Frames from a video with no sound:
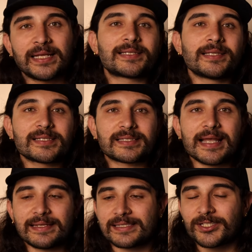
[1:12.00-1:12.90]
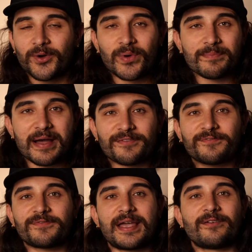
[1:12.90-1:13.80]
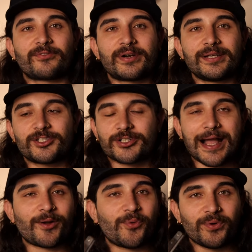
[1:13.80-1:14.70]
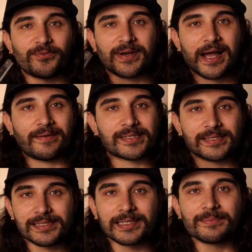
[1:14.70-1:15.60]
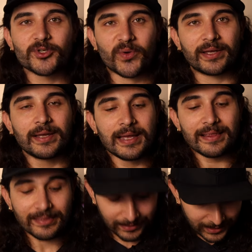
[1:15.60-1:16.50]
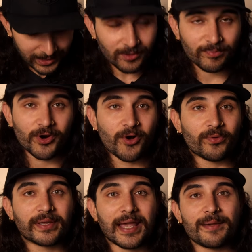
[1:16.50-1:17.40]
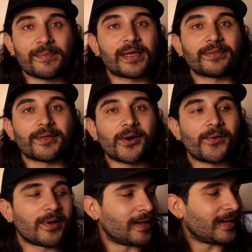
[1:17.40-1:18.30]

And to this day, it's still one of my favorite Jack Wolf knives slip joint. The little bro came in though,